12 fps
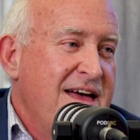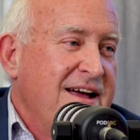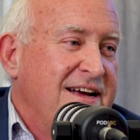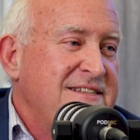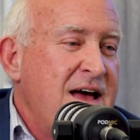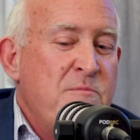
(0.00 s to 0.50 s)

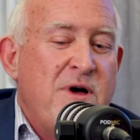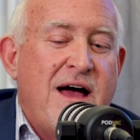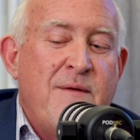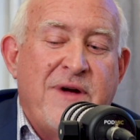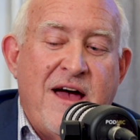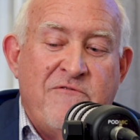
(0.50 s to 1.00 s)
because I'm
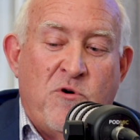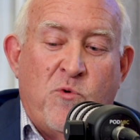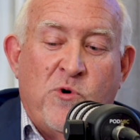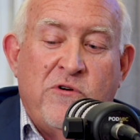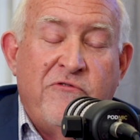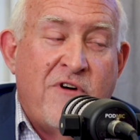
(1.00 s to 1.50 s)
kind of a
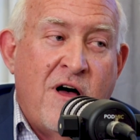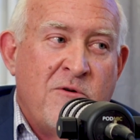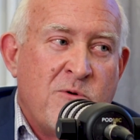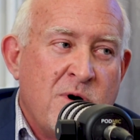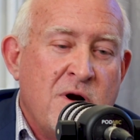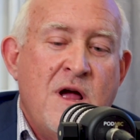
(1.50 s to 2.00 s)
rule
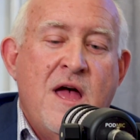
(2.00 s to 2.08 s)
follower.